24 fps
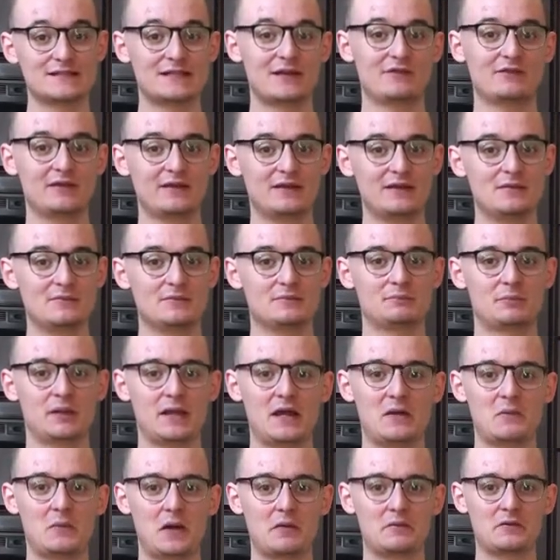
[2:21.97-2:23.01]
Definitely
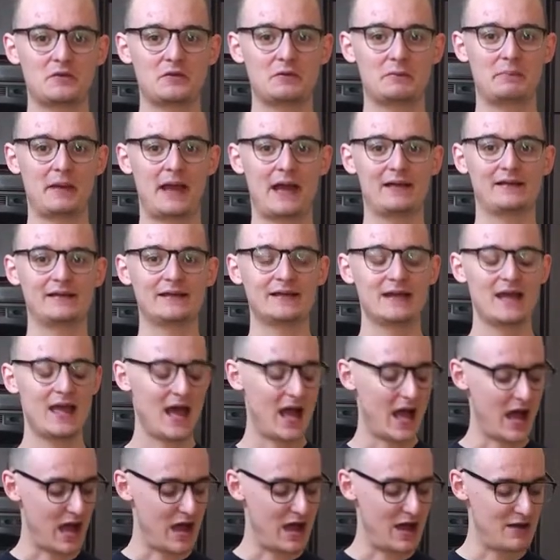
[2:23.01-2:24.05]
play around with your palate
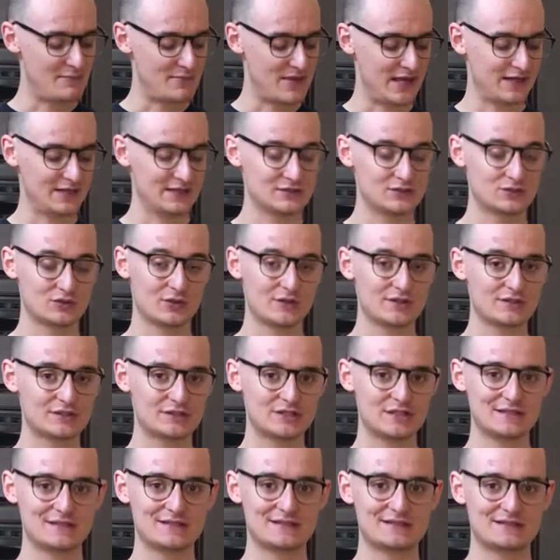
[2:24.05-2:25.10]
and enjoy the
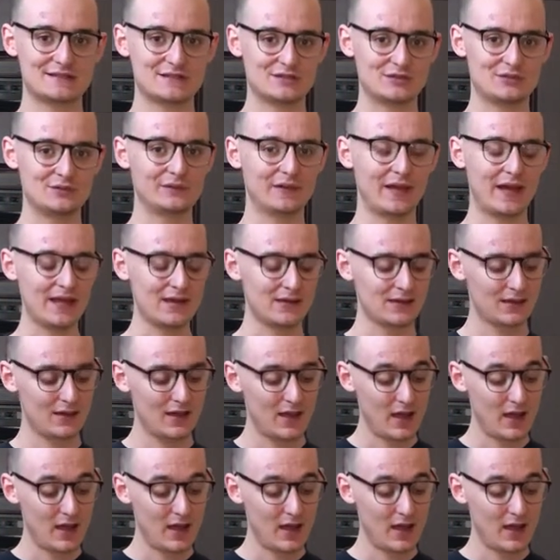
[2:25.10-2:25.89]
cheeses that you like.